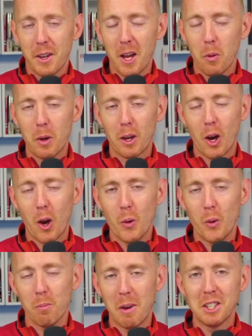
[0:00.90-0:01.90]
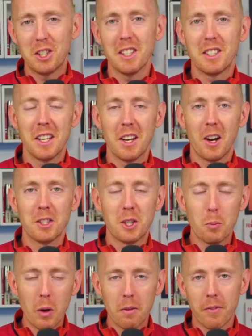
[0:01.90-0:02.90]
So here we go. Manchester
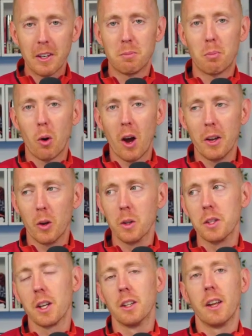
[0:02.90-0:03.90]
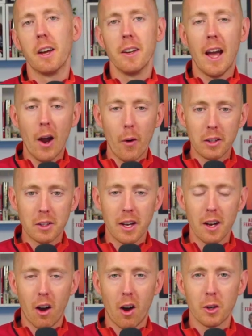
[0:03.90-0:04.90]
United, we face Brighton on Sunday. Erik
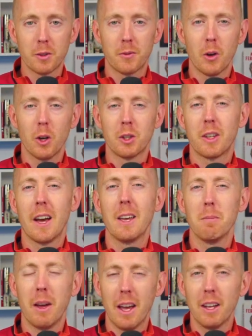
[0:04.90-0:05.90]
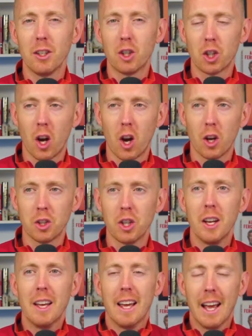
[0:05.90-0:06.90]
ten Hag's first game in
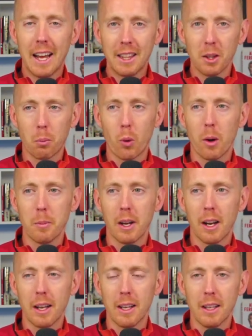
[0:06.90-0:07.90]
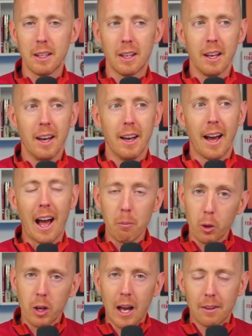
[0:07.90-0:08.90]
charge in the Premier League.
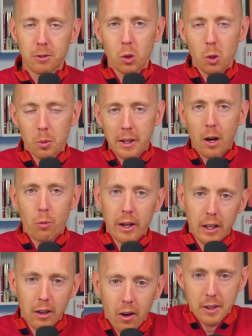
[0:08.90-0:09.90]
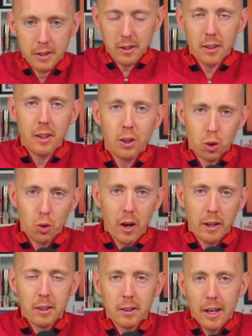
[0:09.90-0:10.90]
And we're going to have to do it without a recognised
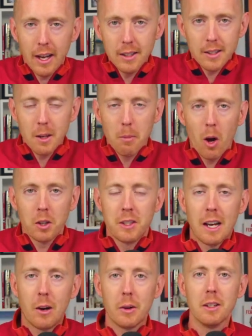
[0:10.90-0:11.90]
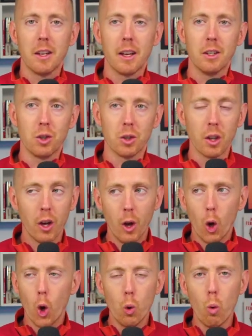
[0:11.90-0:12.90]
striker. Anthony Martial is injured.
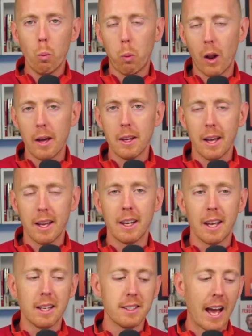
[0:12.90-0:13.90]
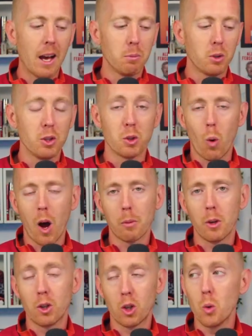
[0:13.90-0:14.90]
Who will play in his absence? What
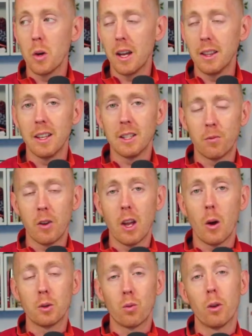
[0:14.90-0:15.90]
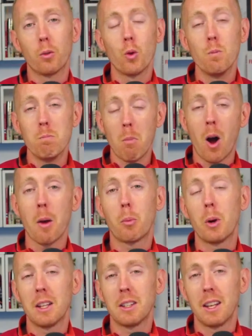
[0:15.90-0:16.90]
I'm going to do in this video is run through my
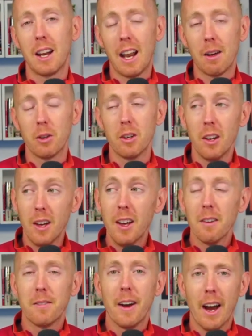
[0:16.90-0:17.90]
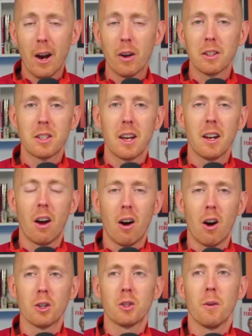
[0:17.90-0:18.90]
predicted 11 for Erik ten
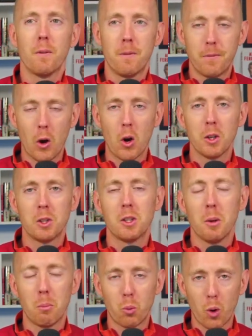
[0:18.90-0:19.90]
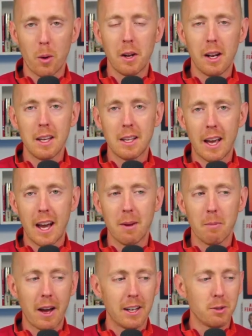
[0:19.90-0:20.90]
Hag's first Premier League
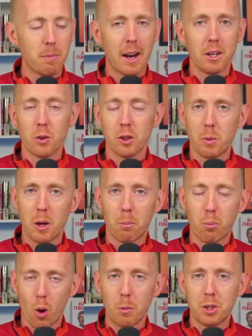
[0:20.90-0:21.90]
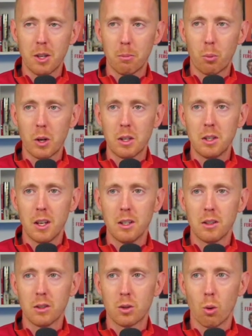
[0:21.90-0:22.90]
game as manager. It's been a promising
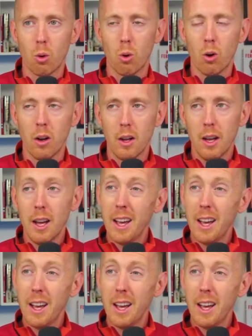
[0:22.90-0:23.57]
pre-season tour